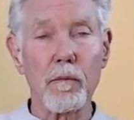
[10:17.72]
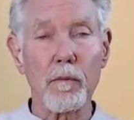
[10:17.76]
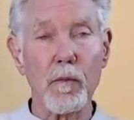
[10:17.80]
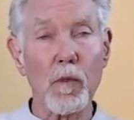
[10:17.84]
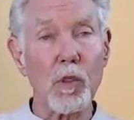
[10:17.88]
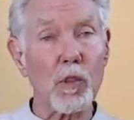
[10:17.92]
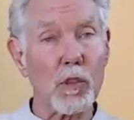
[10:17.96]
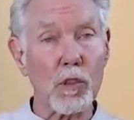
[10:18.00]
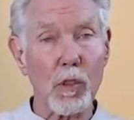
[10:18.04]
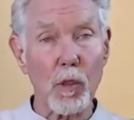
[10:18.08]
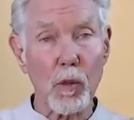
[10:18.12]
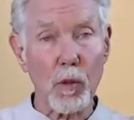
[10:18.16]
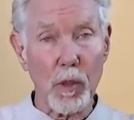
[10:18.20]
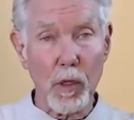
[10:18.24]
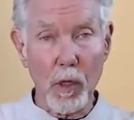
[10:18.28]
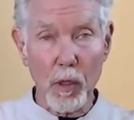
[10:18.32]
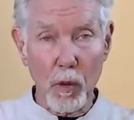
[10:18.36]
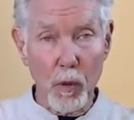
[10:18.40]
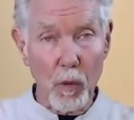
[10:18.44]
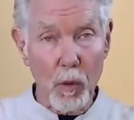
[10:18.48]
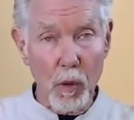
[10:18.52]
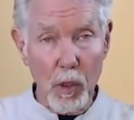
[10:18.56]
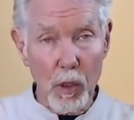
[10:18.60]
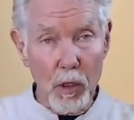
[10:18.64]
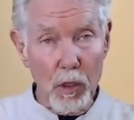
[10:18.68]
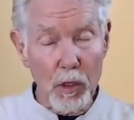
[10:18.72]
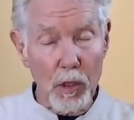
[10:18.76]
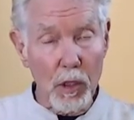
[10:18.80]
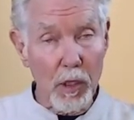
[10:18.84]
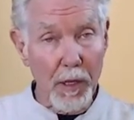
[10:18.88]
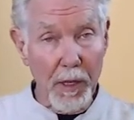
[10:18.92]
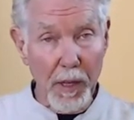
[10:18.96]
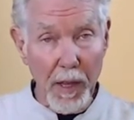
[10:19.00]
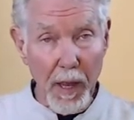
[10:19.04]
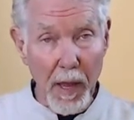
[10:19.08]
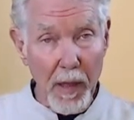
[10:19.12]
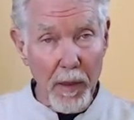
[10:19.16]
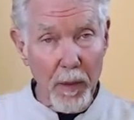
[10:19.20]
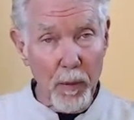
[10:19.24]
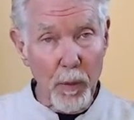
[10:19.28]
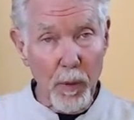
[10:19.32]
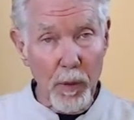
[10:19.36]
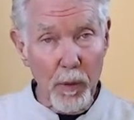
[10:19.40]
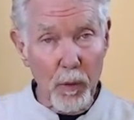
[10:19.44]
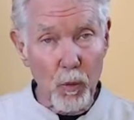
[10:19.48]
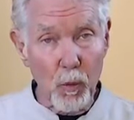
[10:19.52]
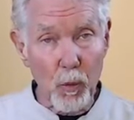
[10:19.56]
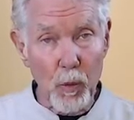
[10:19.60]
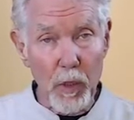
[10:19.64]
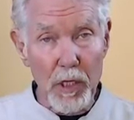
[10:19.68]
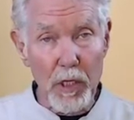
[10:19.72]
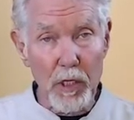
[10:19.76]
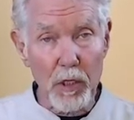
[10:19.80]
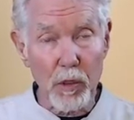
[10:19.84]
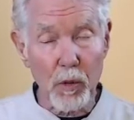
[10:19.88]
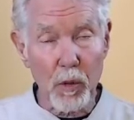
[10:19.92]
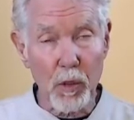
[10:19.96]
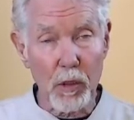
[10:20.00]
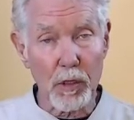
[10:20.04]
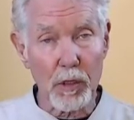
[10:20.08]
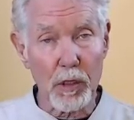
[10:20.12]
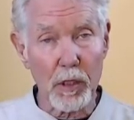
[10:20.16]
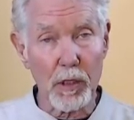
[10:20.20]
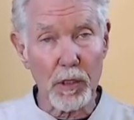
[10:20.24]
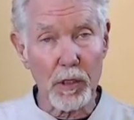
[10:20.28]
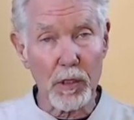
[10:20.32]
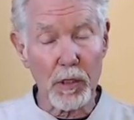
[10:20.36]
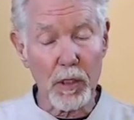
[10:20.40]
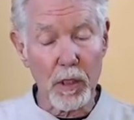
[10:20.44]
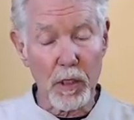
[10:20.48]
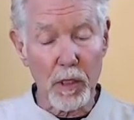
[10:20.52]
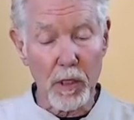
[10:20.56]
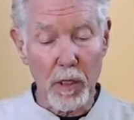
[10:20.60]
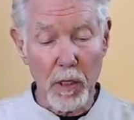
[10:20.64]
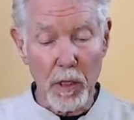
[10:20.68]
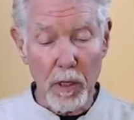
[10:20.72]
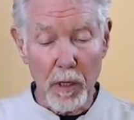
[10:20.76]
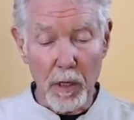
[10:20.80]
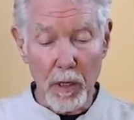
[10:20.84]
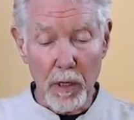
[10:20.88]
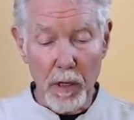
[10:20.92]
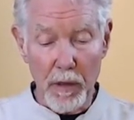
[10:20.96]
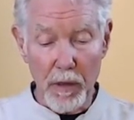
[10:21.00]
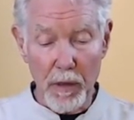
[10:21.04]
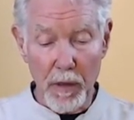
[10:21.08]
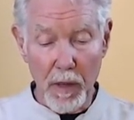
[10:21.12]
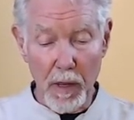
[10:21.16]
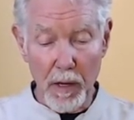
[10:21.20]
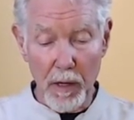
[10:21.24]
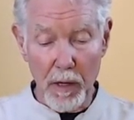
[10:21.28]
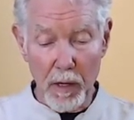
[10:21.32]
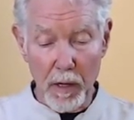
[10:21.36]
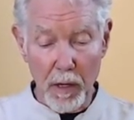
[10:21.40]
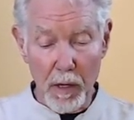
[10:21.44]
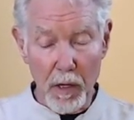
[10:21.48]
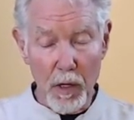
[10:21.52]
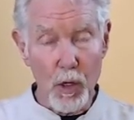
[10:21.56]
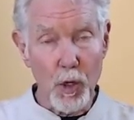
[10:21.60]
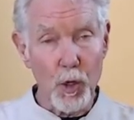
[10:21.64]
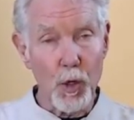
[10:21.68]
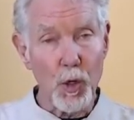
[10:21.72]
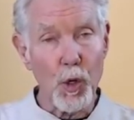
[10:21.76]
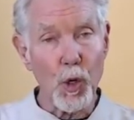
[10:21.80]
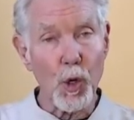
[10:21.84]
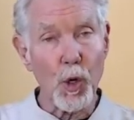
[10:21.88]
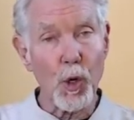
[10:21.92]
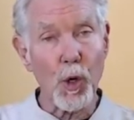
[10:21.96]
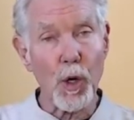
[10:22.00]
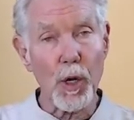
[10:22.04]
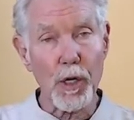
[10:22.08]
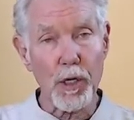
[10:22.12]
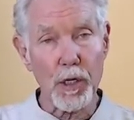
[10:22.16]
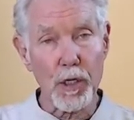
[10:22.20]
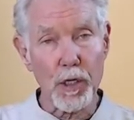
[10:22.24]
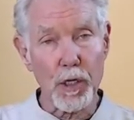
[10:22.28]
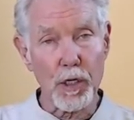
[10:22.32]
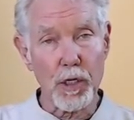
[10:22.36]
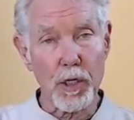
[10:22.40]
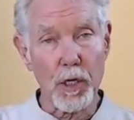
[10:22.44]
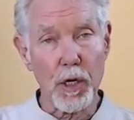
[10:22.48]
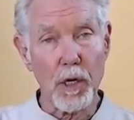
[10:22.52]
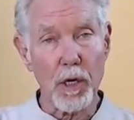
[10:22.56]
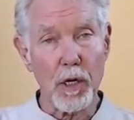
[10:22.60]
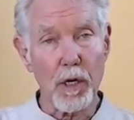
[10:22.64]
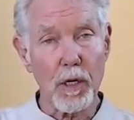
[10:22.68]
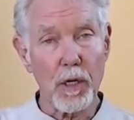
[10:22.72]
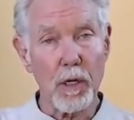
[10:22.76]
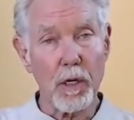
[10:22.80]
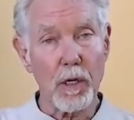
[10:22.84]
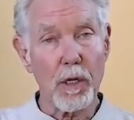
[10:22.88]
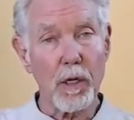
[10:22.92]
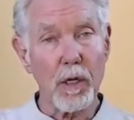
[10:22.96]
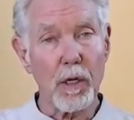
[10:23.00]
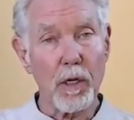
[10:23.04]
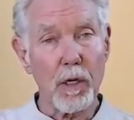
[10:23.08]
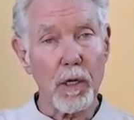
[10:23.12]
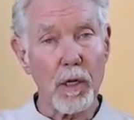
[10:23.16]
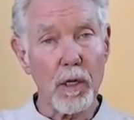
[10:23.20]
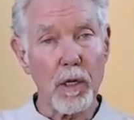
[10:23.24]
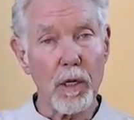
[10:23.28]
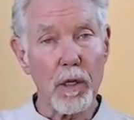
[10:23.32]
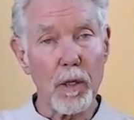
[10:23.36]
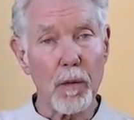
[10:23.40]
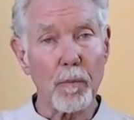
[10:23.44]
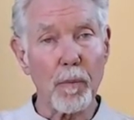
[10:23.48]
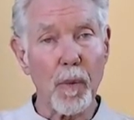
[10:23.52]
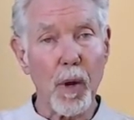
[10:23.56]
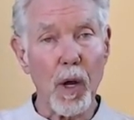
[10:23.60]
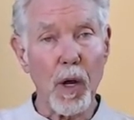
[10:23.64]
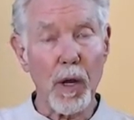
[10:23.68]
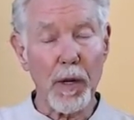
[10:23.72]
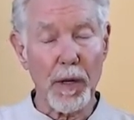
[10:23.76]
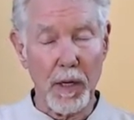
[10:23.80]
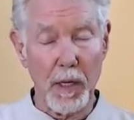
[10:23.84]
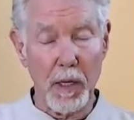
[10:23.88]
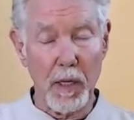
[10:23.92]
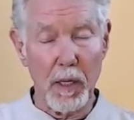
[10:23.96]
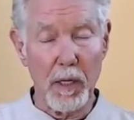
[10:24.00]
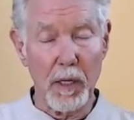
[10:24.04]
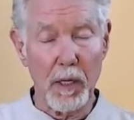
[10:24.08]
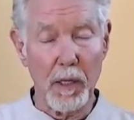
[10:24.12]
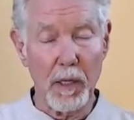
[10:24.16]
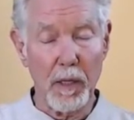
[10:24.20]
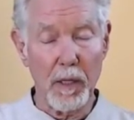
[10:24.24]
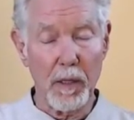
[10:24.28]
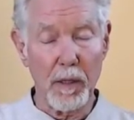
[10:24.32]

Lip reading: So, in other words, gathering resources that nourish the body,